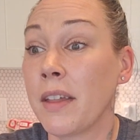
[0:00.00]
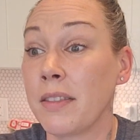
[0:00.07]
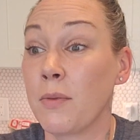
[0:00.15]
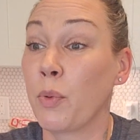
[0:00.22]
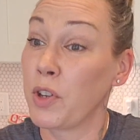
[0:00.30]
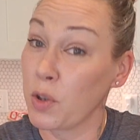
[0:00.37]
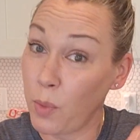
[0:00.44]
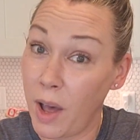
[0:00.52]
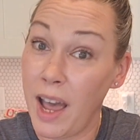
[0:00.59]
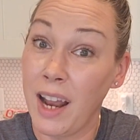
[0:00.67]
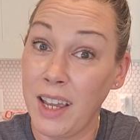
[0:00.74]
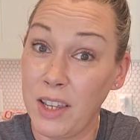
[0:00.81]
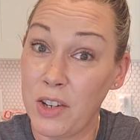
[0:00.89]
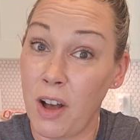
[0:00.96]
which is why I
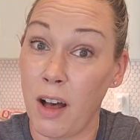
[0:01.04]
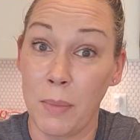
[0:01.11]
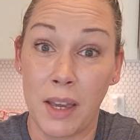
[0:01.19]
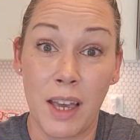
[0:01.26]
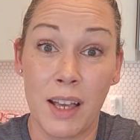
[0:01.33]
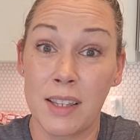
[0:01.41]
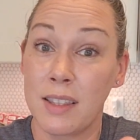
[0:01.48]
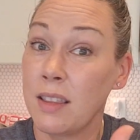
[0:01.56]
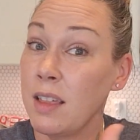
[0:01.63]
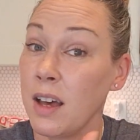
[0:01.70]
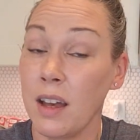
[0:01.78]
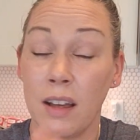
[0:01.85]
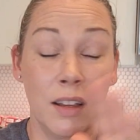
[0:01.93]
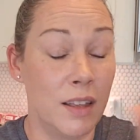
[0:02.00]
need y'all because the,
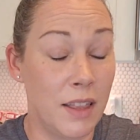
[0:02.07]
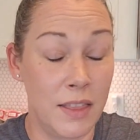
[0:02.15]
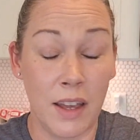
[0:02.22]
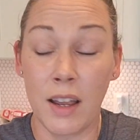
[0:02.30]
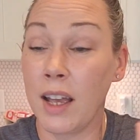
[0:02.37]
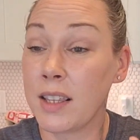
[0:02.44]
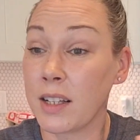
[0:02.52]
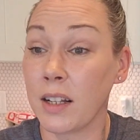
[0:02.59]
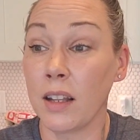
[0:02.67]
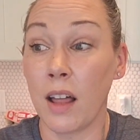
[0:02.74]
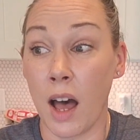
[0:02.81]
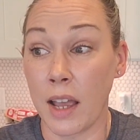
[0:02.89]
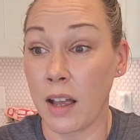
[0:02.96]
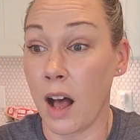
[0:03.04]
the, the, it's a
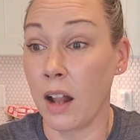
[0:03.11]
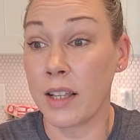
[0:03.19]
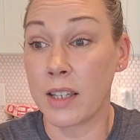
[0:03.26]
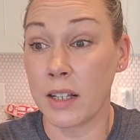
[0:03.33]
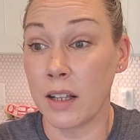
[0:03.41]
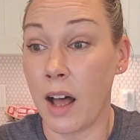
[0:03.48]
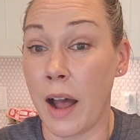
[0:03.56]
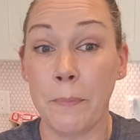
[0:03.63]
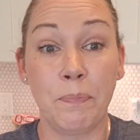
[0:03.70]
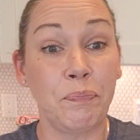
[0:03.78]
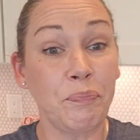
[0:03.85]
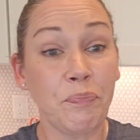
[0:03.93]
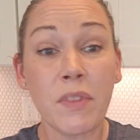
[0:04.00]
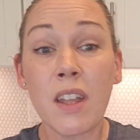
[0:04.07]
lot, y'all. It's a
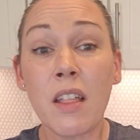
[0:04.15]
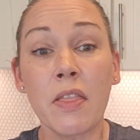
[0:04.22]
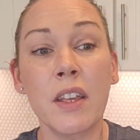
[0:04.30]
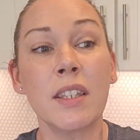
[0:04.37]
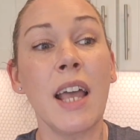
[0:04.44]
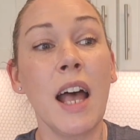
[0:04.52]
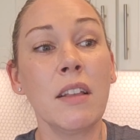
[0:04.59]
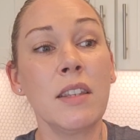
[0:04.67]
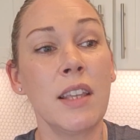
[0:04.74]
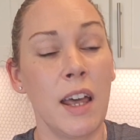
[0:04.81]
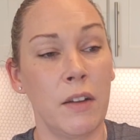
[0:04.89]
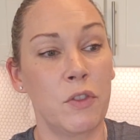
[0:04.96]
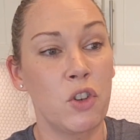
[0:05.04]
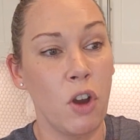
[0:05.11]
lot. The
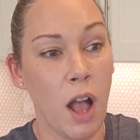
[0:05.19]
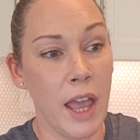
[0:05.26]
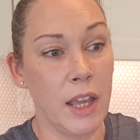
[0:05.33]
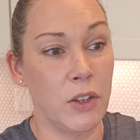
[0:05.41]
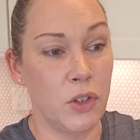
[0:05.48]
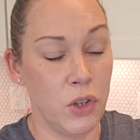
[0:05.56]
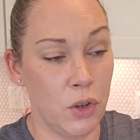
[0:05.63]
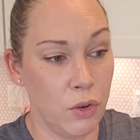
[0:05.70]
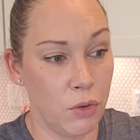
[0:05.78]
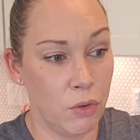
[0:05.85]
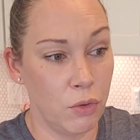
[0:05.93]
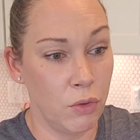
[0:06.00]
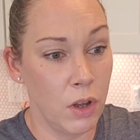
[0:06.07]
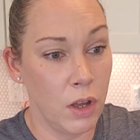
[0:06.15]
downside of trying
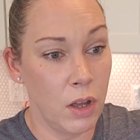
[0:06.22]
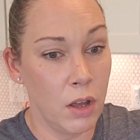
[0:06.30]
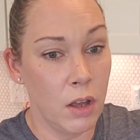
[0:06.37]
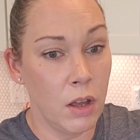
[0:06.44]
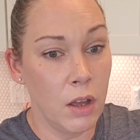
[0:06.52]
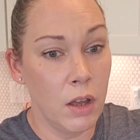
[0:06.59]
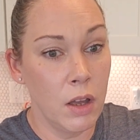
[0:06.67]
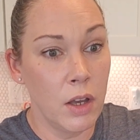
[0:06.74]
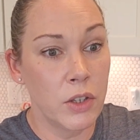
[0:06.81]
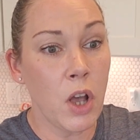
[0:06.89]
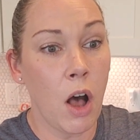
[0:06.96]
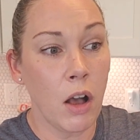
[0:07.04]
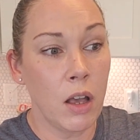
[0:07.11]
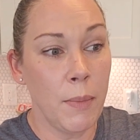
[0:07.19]
to
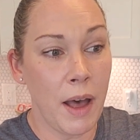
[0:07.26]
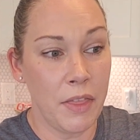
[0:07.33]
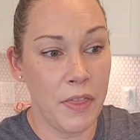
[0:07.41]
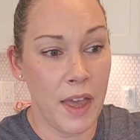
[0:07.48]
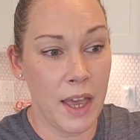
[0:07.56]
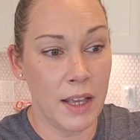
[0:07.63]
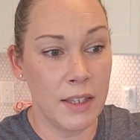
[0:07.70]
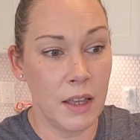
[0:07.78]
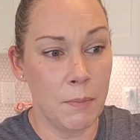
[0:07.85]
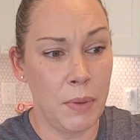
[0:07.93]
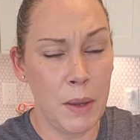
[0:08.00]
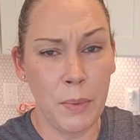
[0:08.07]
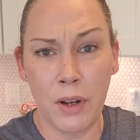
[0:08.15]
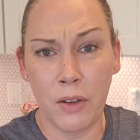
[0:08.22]
talk about things that
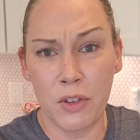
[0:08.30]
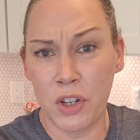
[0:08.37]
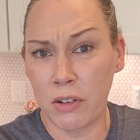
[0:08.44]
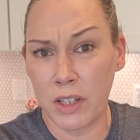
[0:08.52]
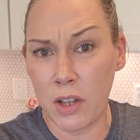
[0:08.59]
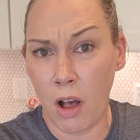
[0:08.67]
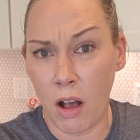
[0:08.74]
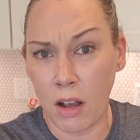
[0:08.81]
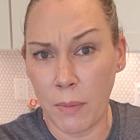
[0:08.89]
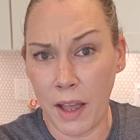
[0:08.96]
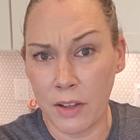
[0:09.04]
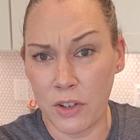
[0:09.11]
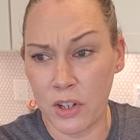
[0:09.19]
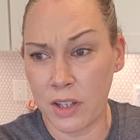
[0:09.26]
people don't generally talk
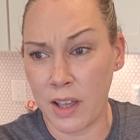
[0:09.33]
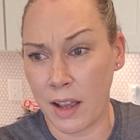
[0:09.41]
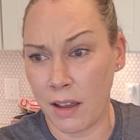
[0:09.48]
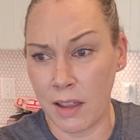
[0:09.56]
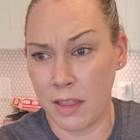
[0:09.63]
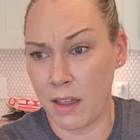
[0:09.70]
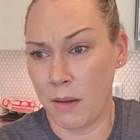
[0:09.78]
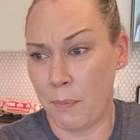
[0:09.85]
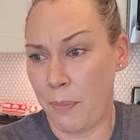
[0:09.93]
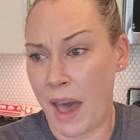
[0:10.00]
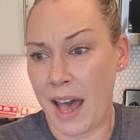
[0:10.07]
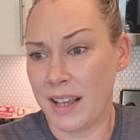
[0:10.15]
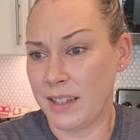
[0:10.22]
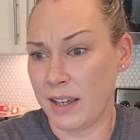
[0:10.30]
about, just like in the
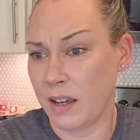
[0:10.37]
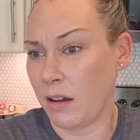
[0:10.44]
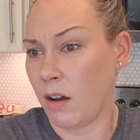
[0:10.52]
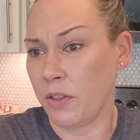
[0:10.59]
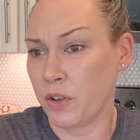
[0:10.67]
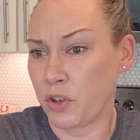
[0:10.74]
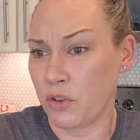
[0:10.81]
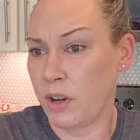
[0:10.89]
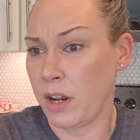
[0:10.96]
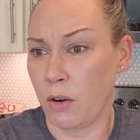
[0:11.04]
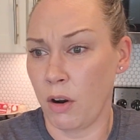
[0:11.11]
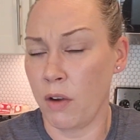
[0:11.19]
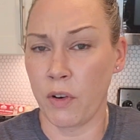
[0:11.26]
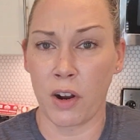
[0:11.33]
passing on the street
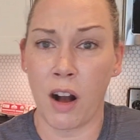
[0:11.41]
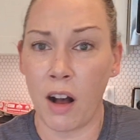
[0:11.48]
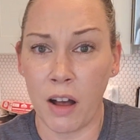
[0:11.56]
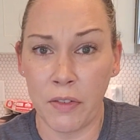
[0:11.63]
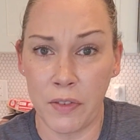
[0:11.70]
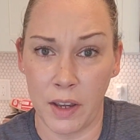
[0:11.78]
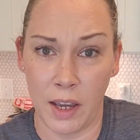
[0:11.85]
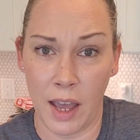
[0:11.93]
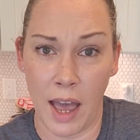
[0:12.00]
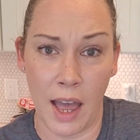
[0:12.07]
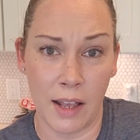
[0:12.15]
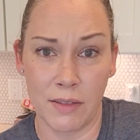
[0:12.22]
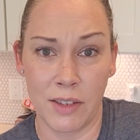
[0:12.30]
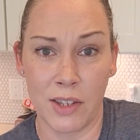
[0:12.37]
or over coffee
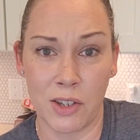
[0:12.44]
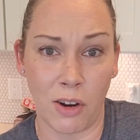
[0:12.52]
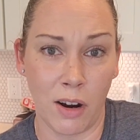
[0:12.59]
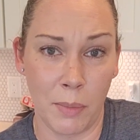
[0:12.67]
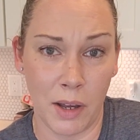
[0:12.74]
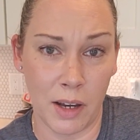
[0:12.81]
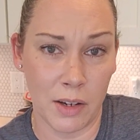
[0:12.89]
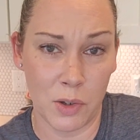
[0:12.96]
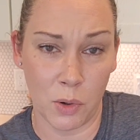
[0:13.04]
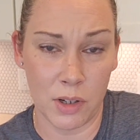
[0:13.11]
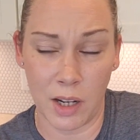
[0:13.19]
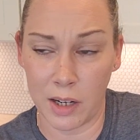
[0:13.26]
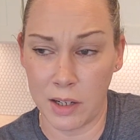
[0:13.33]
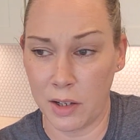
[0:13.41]
at Starbucks or
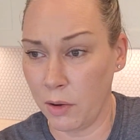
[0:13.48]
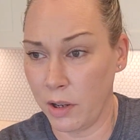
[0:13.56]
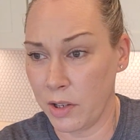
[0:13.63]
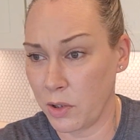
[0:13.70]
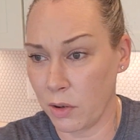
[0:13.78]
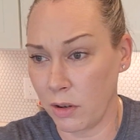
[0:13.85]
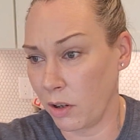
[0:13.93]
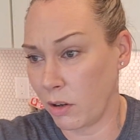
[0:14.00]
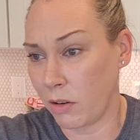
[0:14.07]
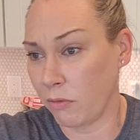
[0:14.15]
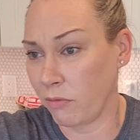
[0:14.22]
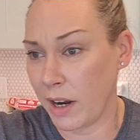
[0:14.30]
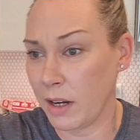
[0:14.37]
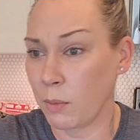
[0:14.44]
Dunkin' Donuts or your
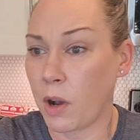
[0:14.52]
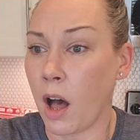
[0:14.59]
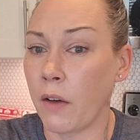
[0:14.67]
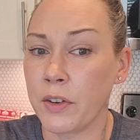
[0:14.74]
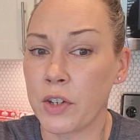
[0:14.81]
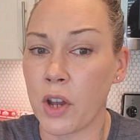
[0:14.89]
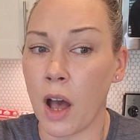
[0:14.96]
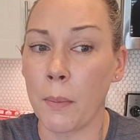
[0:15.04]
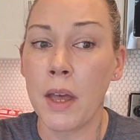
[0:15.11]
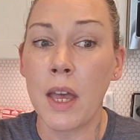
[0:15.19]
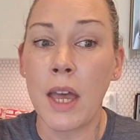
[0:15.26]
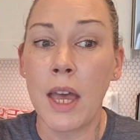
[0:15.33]
random coffee shop,